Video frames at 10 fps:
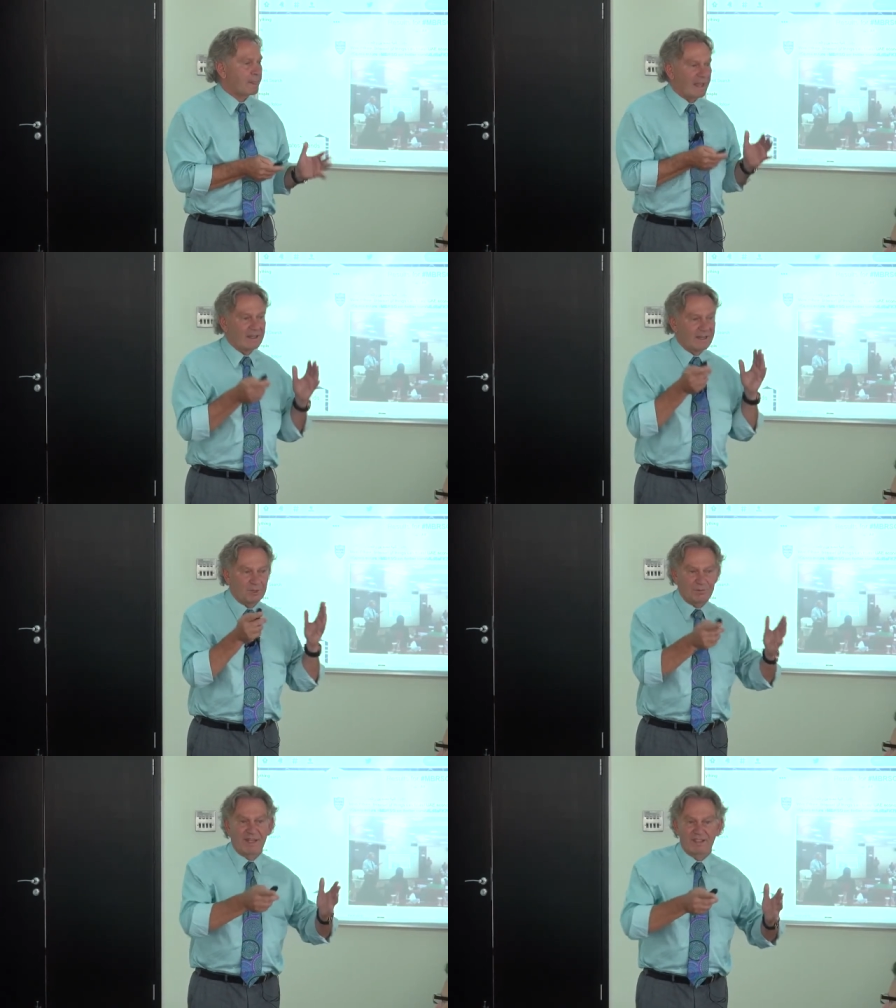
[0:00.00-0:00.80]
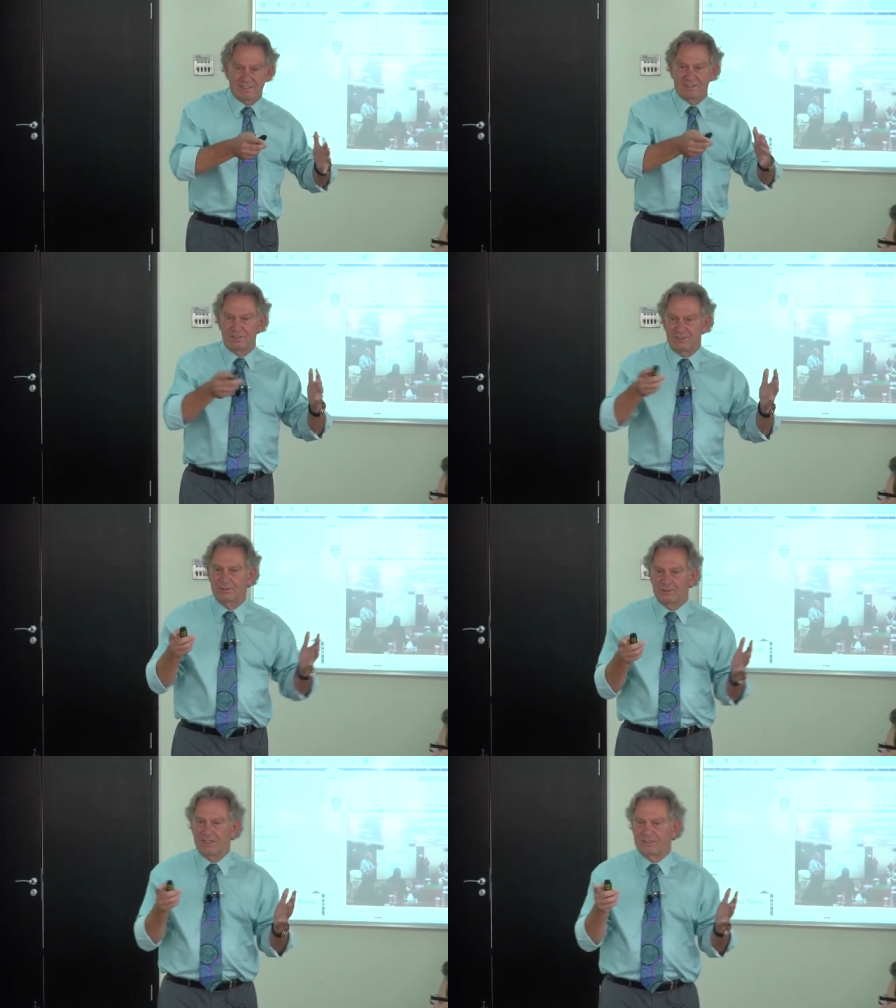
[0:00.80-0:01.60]
And I'm amazed, if you
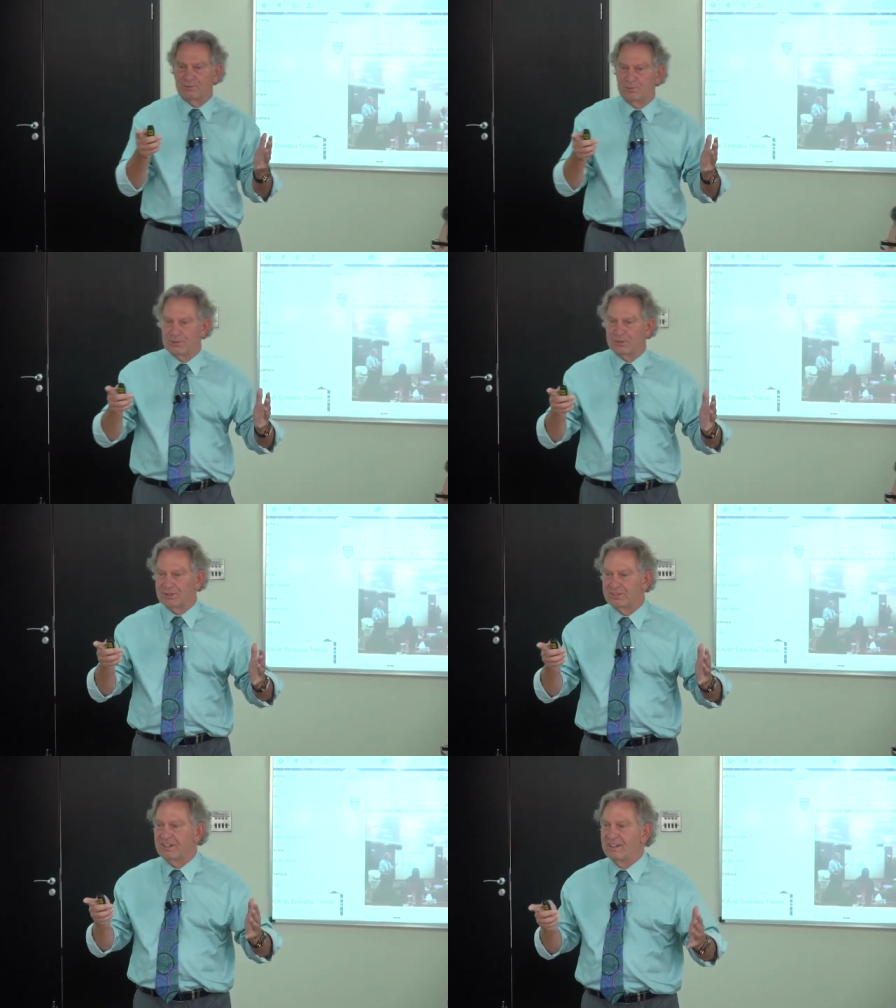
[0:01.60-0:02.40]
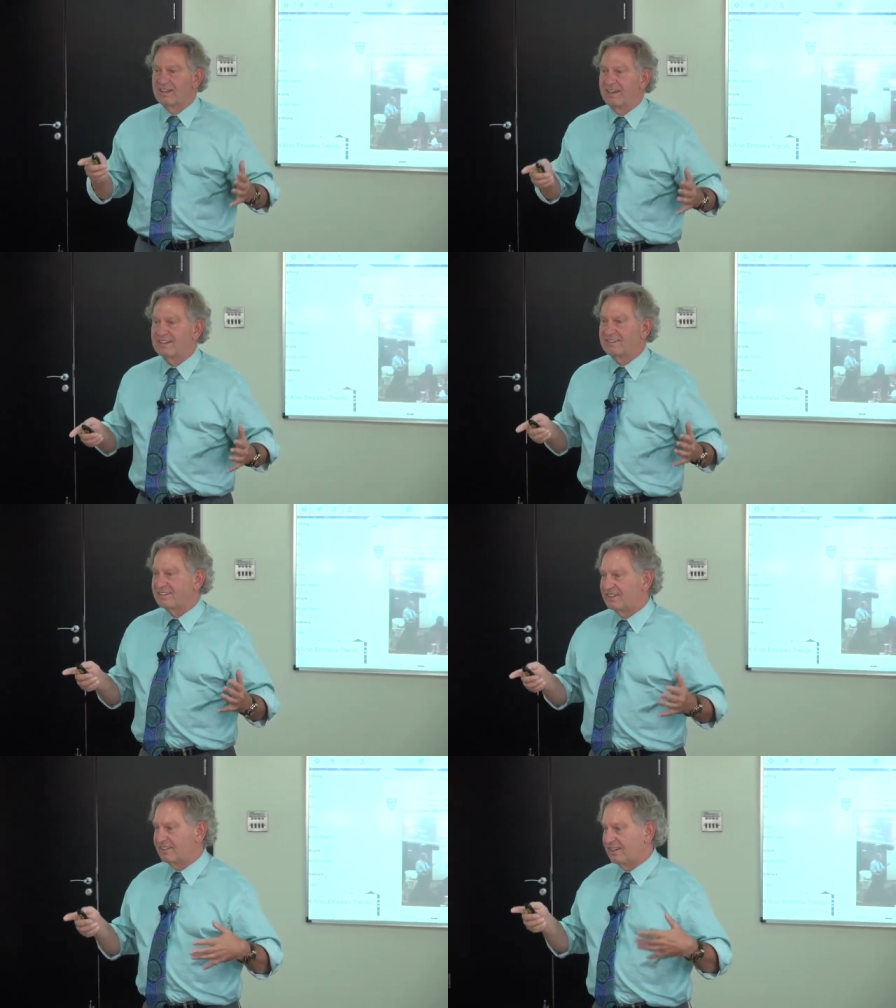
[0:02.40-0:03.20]
look around the world, that
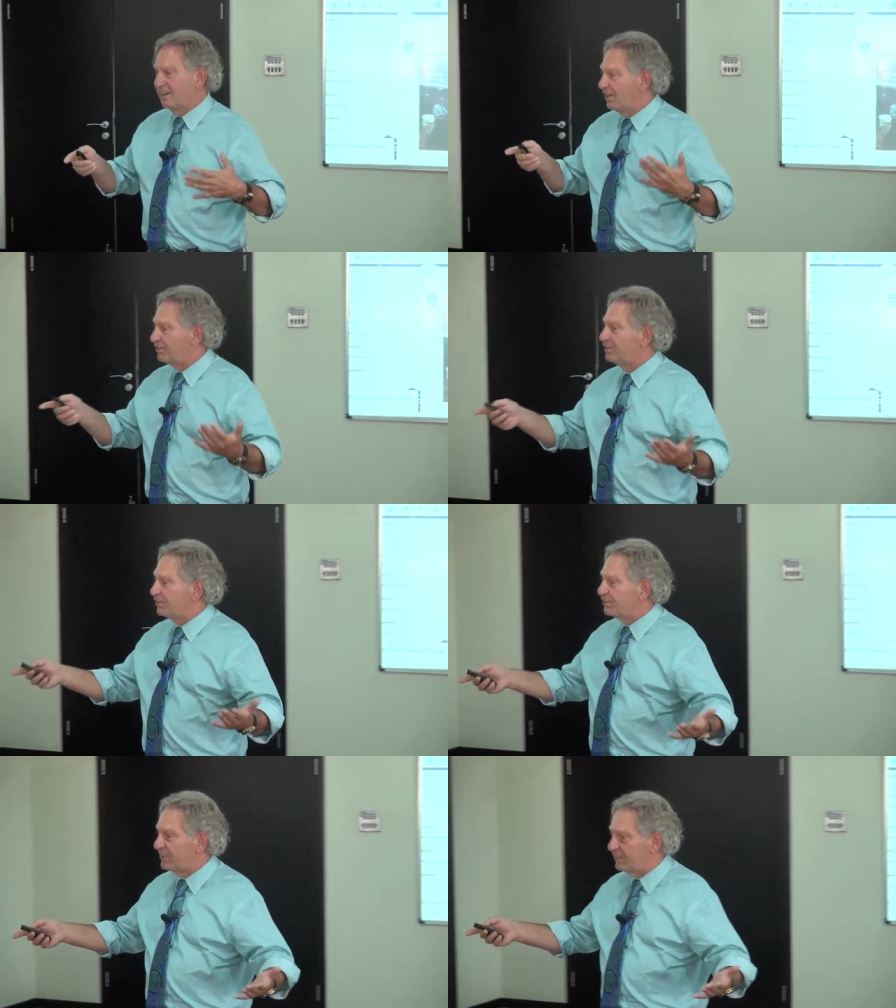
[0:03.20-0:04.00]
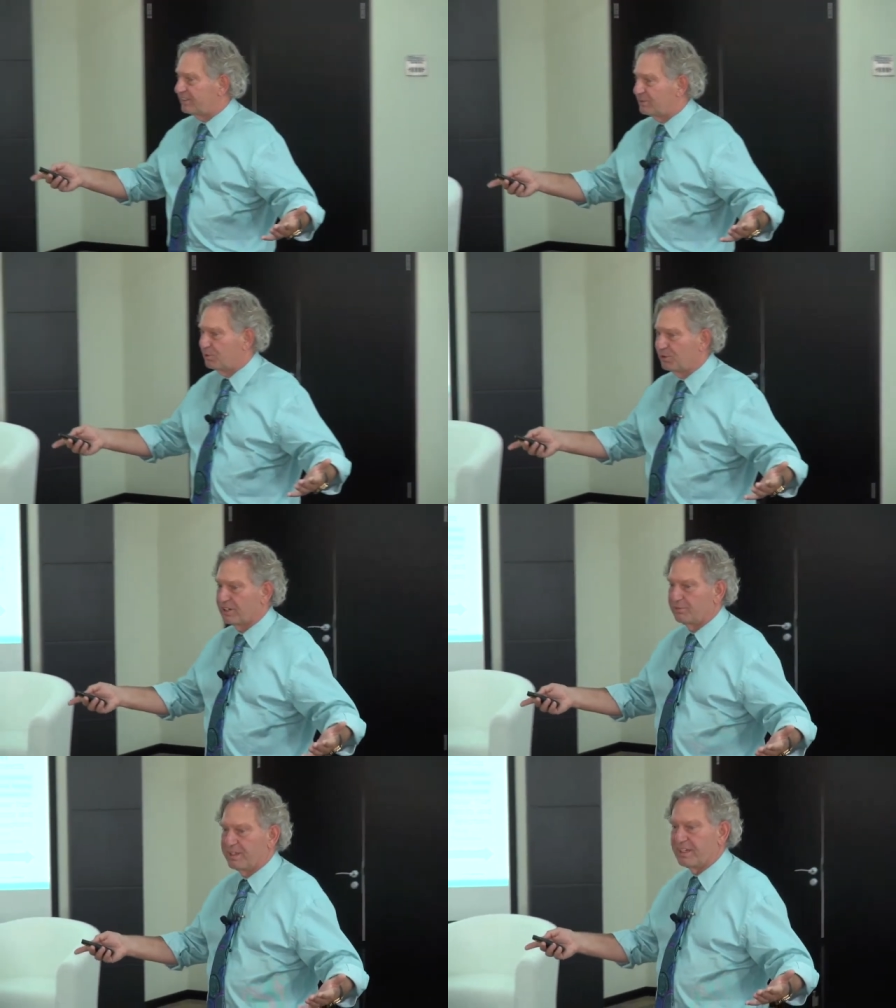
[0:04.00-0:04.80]
one hundred new cities and more
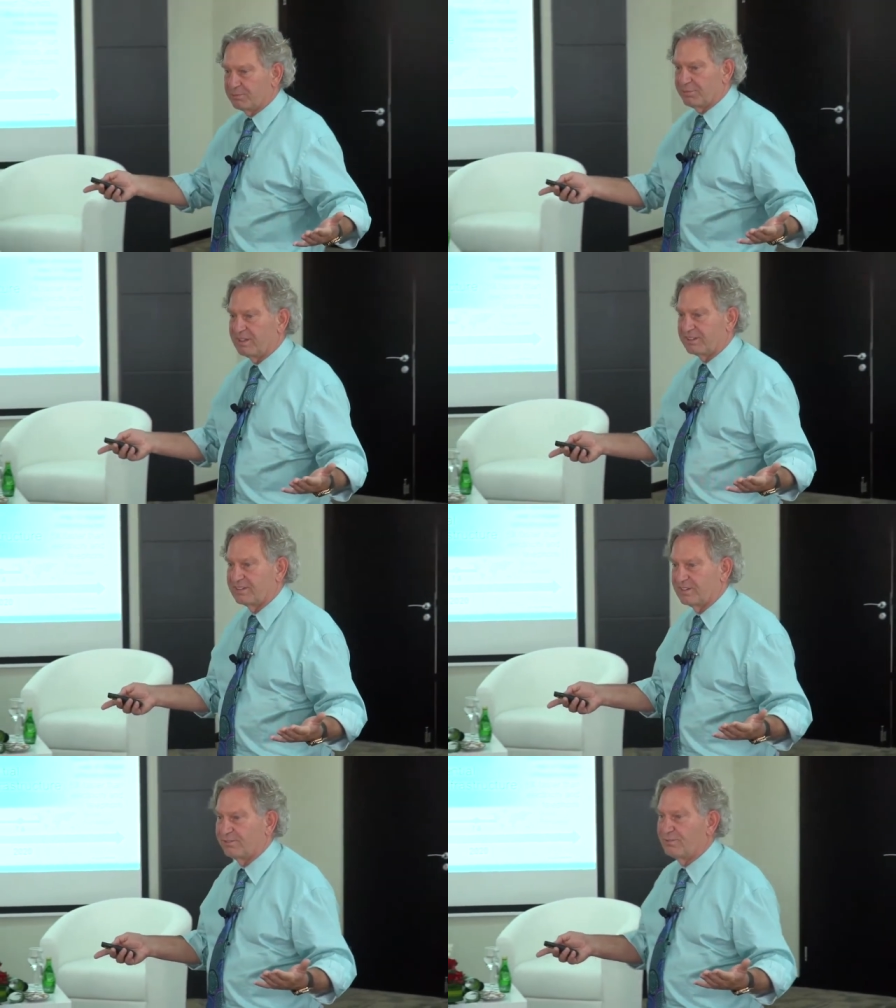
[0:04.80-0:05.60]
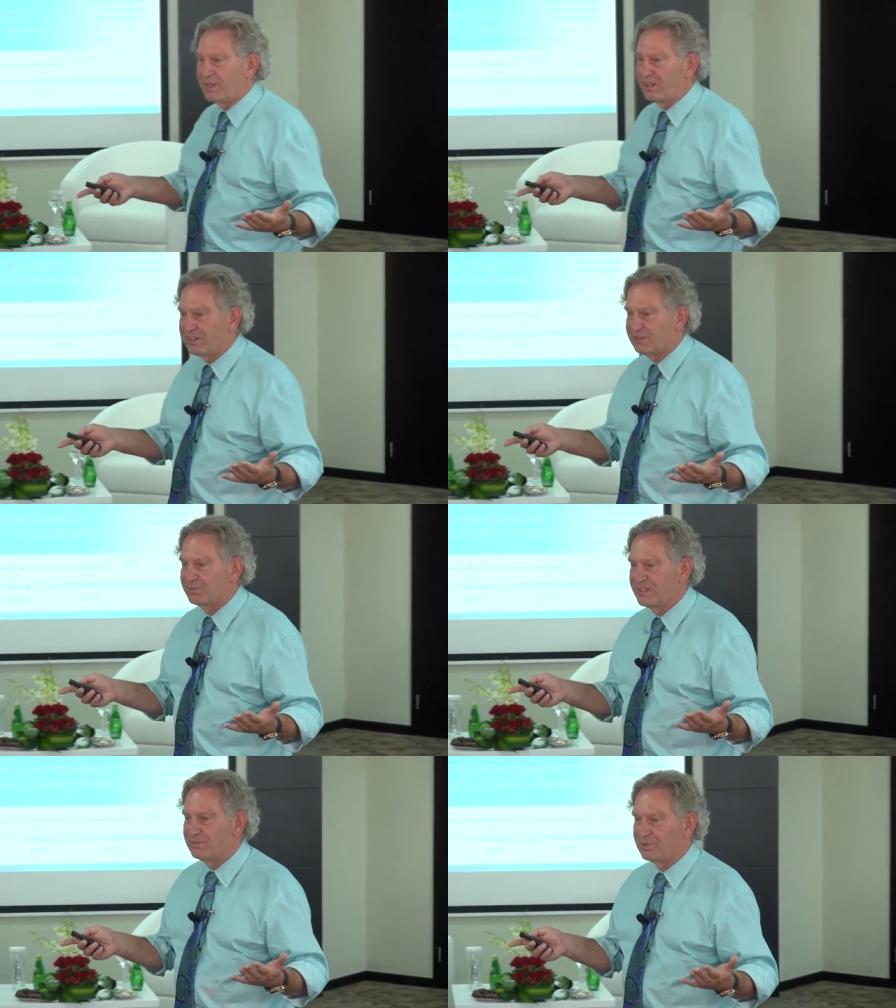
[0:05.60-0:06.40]
are being built of a million
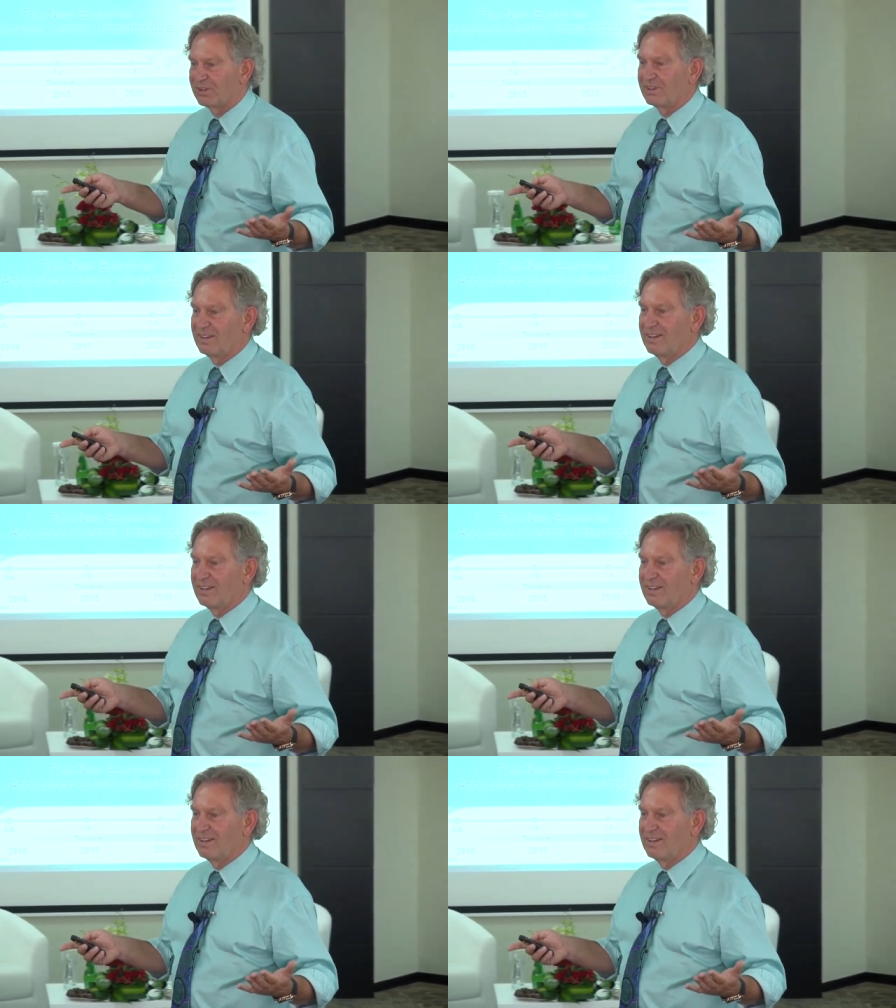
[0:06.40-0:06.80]
people.